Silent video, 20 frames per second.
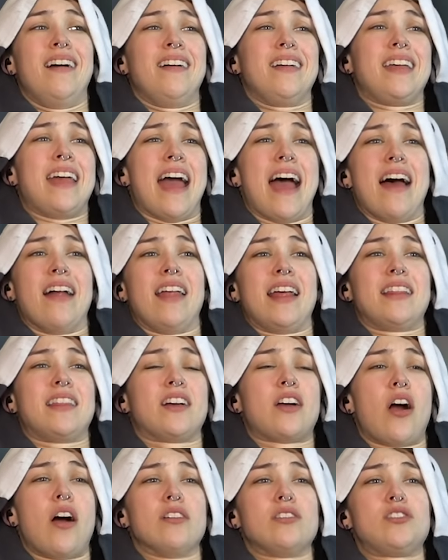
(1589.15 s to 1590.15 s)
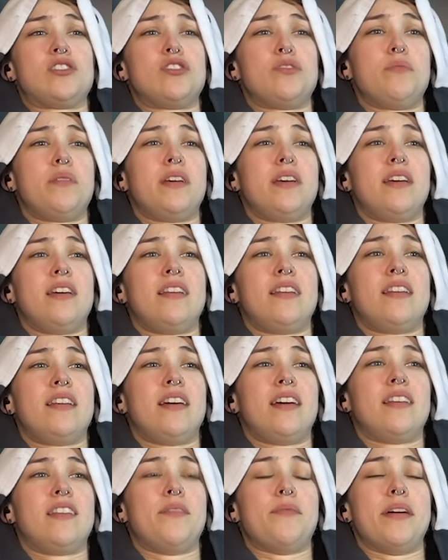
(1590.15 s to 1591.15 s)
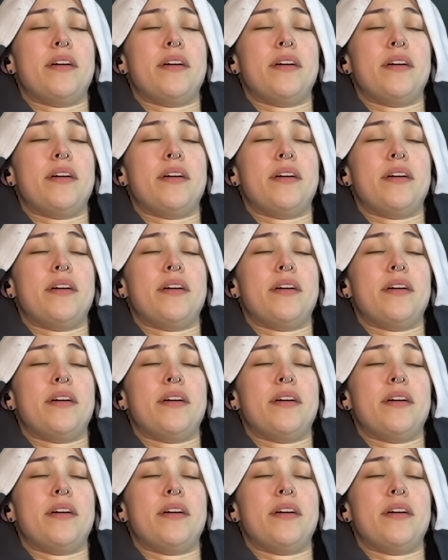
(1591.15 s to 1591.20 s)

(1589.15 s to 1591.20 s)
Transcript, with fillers: yeah, like the costuming and the